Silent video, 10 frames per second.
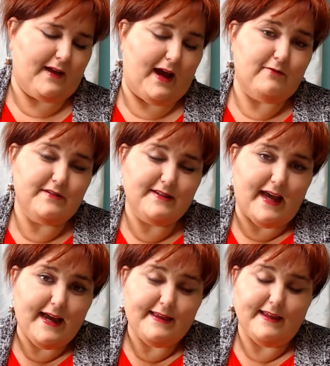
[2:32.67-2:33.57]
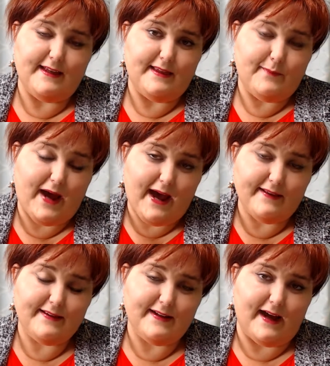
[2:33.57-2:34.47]
will say that the
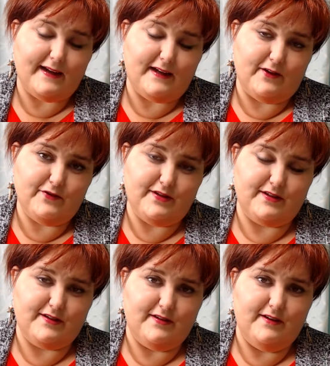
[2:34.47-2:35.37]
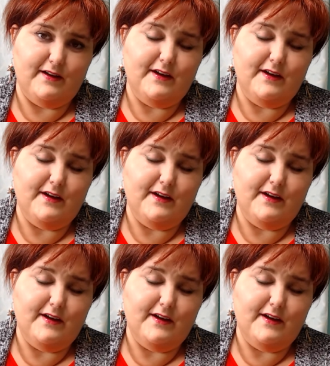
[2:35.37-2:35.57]
path to diagnosis